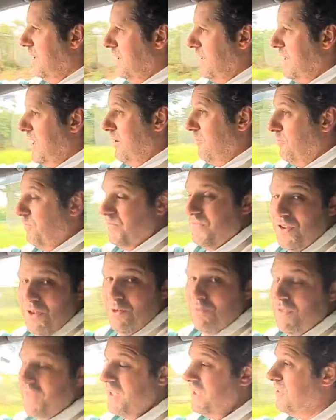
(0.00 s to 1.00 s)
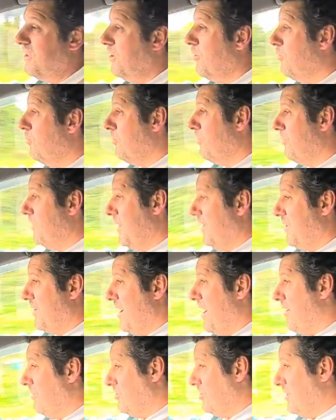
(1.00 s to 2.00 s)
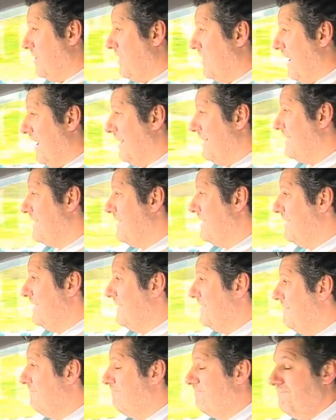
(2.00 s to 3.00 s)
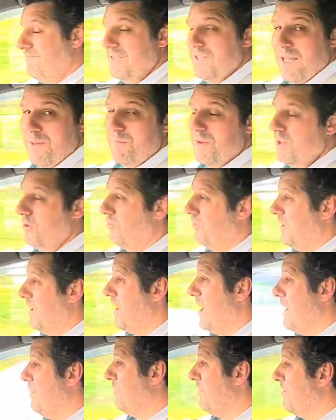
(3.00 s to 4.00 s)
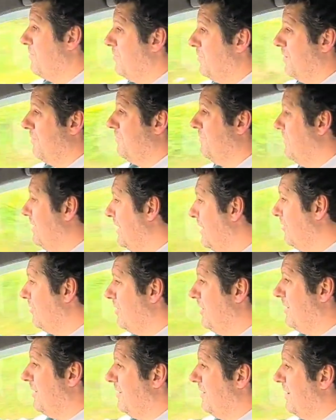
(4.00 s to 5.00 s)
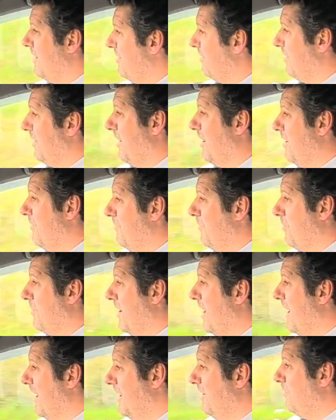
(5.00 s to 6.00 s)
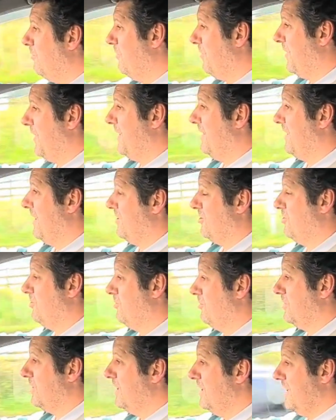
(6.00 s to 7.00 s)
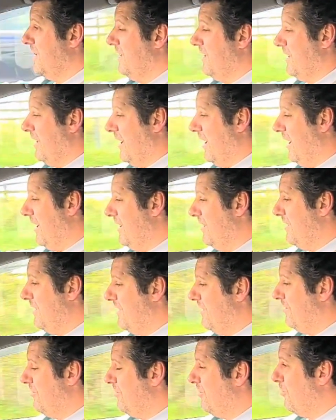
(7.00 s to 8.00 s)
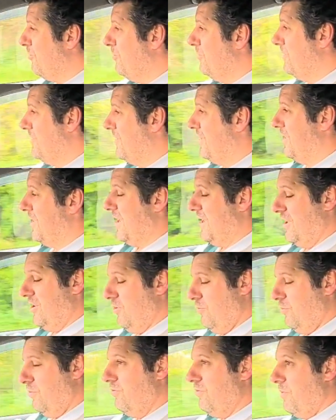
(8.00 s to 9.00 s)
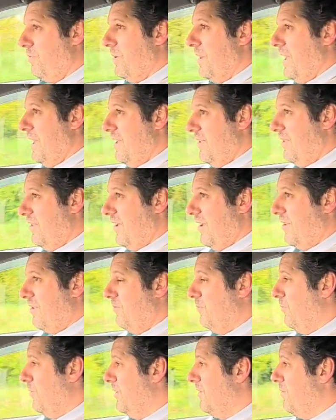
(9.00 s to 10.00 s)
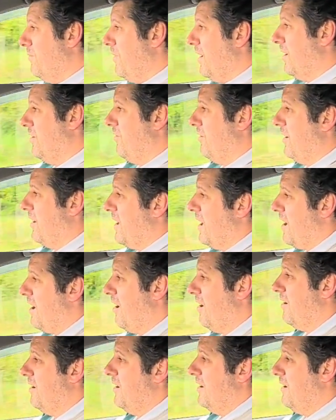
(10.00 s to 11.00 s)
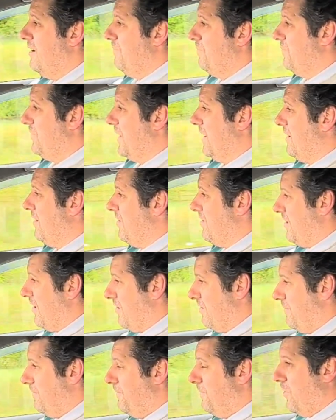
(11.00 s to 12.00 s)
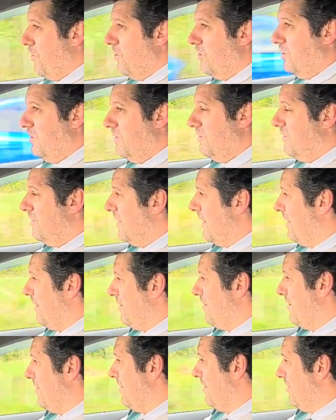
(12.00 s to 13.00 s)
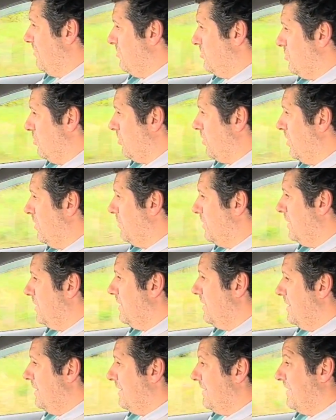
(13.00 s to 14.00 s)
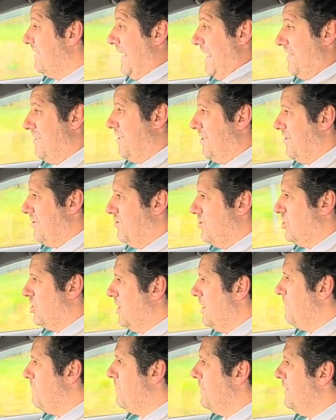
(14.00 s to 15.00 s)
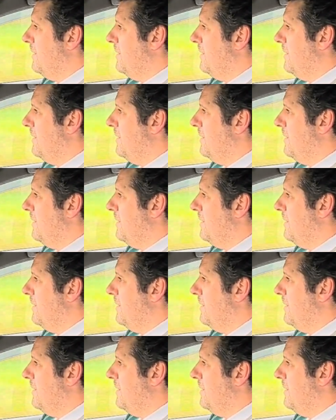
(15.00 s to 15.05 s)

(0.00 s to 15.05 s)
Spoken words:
Now, do you think the owner of this car should sell it? Let me know in the comments, but I'm not gonna lie, folks, I don't think they should. I don't think you would replace this with a modern car that is as fun, that is as enjoyable, that's as cheap.